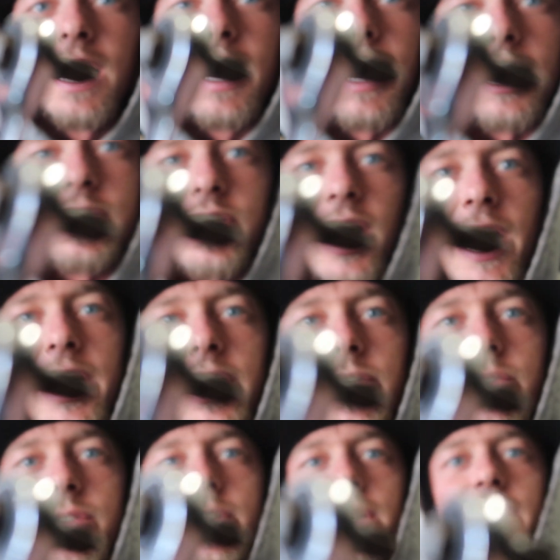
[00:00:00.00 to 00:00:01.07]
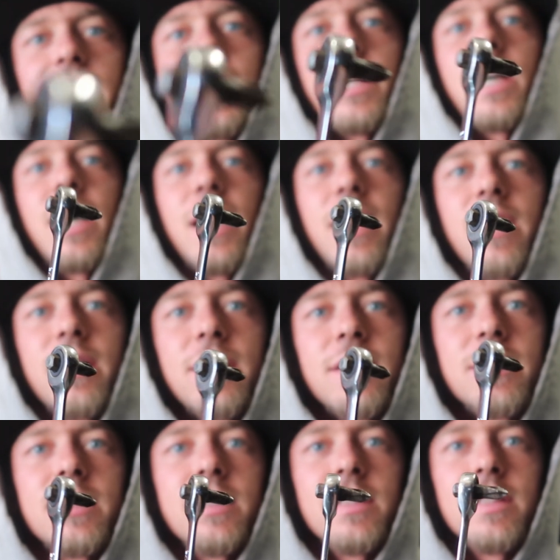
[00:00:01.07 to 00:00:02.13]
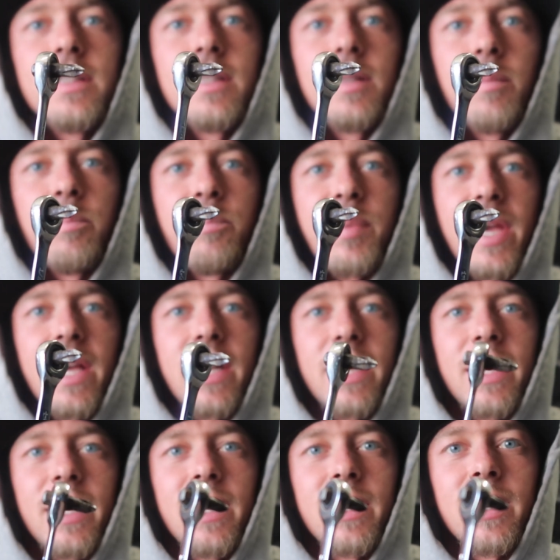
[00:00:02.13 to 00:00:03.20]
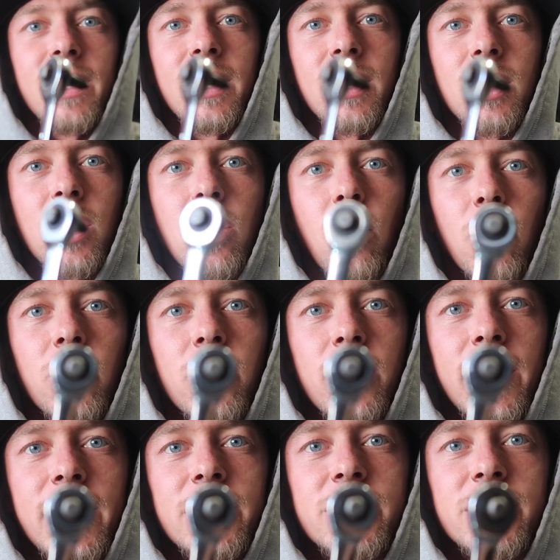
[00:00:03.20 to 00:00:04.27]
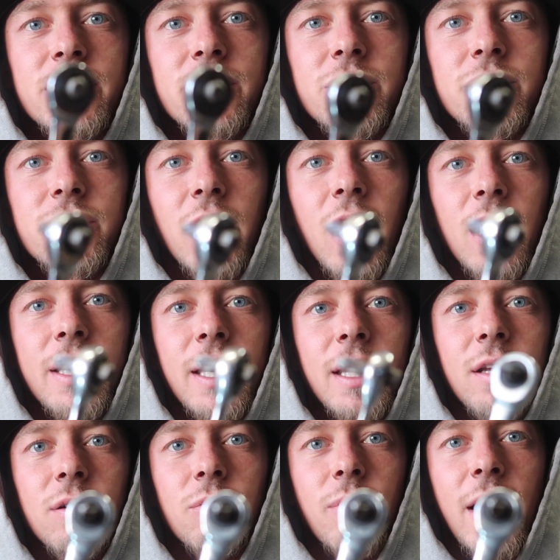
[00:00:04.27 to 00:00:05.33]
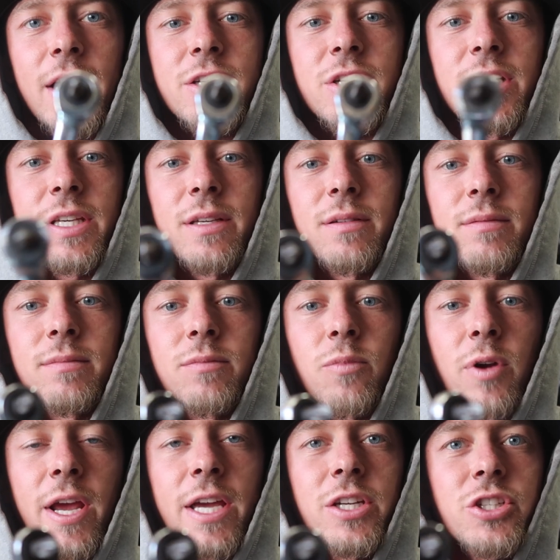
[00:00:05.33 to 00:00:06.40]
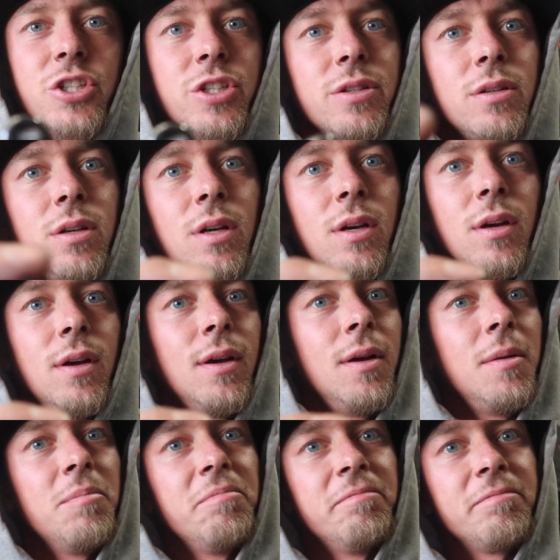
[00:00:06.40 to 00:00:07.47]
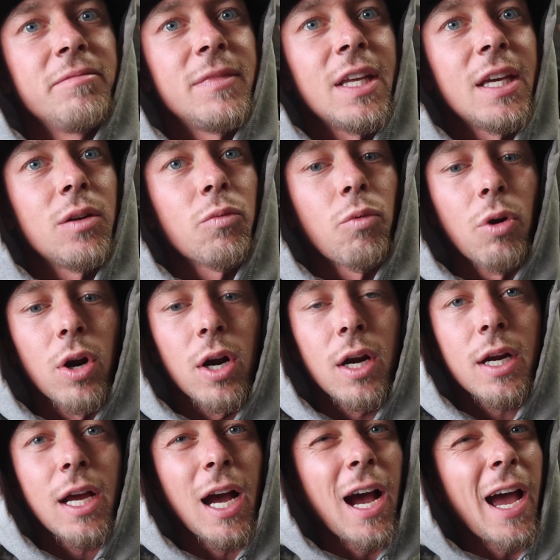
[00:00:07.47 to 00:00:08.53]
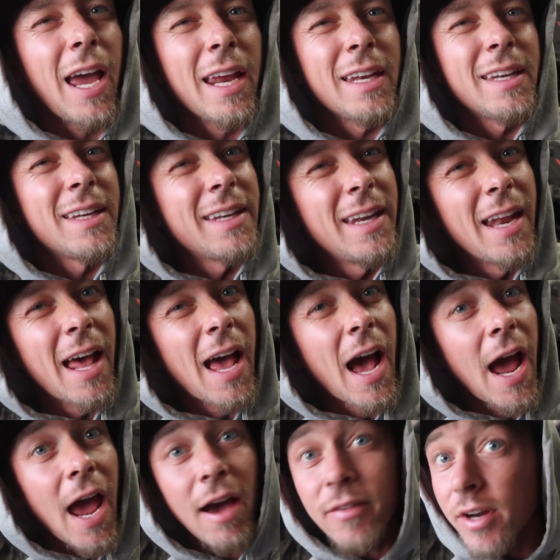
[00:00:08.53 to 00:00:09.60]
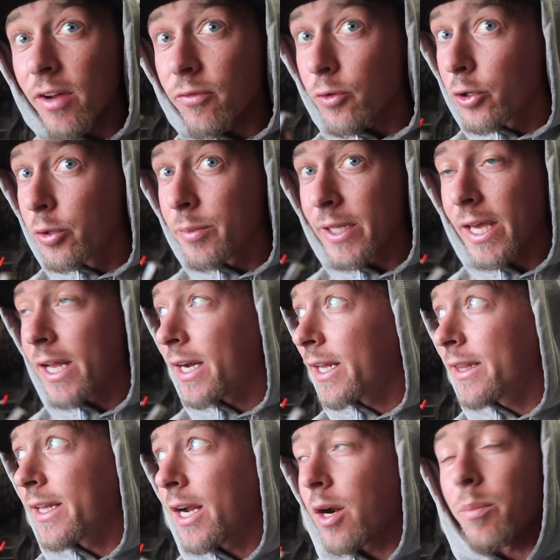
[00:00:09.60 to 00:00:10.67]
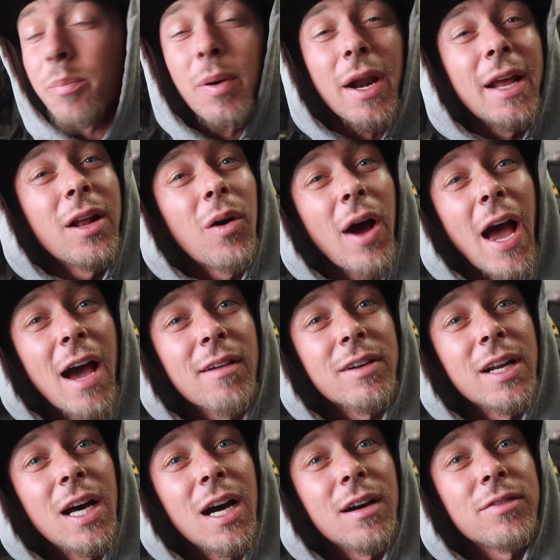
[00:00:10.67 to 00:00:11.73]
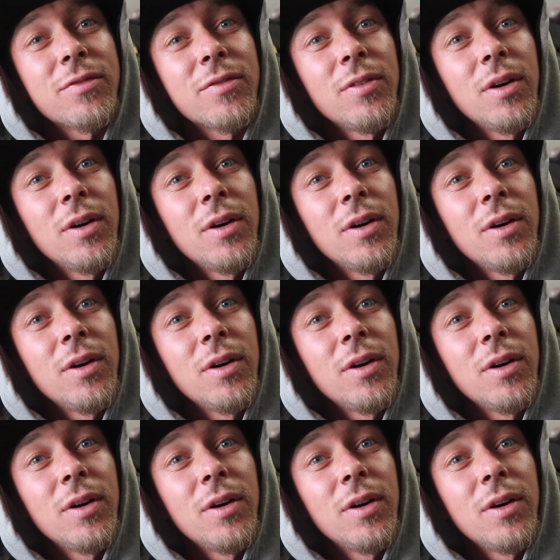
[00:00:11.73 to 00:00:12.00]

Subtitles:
I tried using the bit in a 1/4 inch socket, ratcheting wrench. Didn't work. I have enough room to get it in there, but I don't have enough